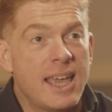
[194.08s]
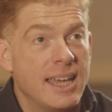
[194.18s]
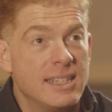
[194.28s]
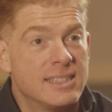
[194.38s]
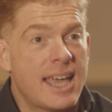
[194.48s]
yeah,
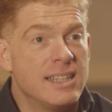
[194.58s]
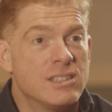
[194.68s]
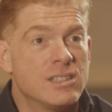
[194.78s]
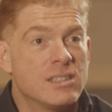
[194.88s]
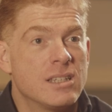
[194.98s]

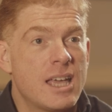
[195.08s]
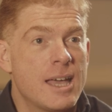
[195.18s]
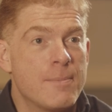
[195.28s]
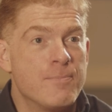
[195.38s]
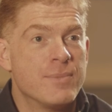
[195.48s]
intense,
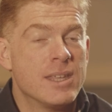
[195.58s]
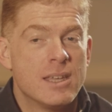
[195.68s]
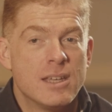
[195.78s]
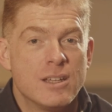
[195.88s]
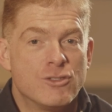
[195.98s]

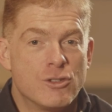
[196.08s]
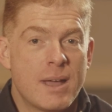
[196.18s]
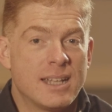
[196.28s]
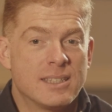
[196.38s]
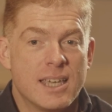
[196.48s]
um,
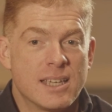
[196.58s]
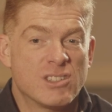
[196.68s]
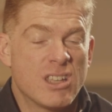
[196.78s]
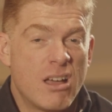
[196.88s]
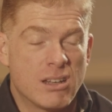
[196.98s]

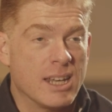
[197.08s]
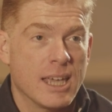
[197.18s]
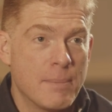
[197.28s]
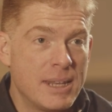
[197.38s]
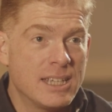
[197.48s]
dramatic,
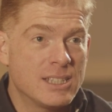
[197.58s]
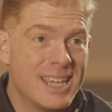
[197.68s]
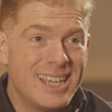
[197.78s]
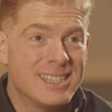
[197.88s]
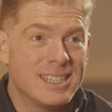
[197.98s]
startling. I mean, because
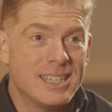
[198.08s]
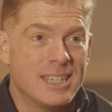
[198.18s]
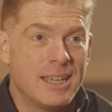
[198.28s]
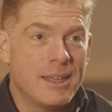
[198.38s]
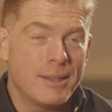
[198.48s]
it, it is,
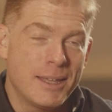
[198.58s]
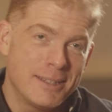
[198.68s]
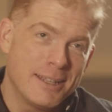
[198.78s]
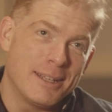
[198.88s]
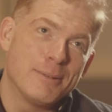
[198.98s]
it, uh,
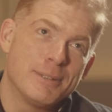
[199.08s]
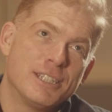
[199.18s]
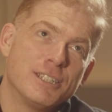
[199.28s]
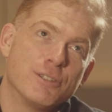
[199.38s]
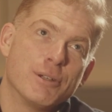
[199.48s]
and, and
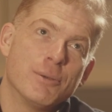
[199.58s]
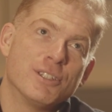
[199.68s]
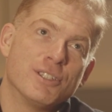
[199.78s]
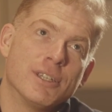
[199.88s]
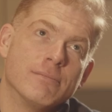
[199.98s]
this isn't three
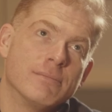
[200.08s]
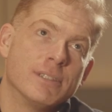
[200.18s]
words, is it?